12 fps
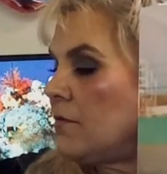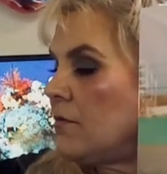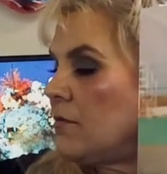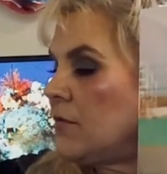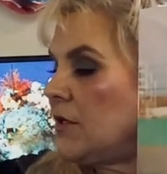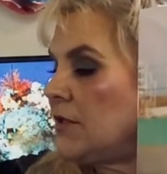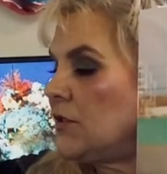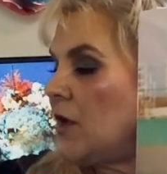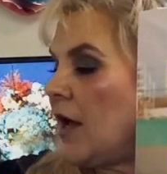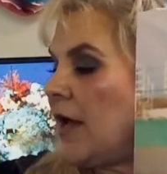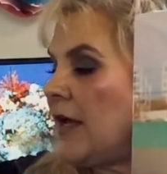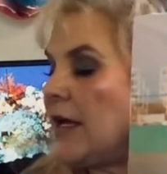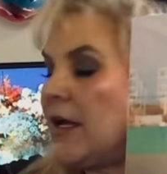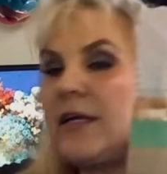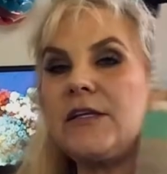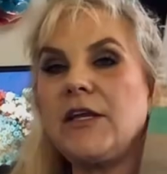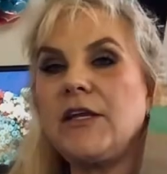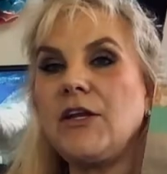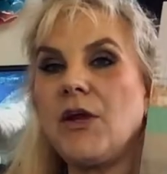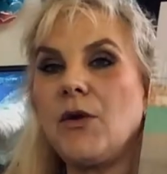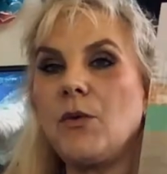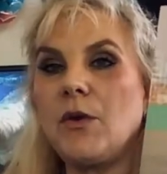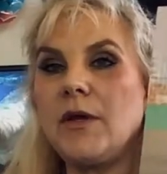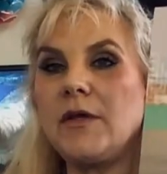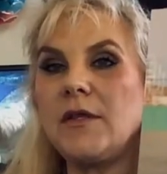this guy, you know,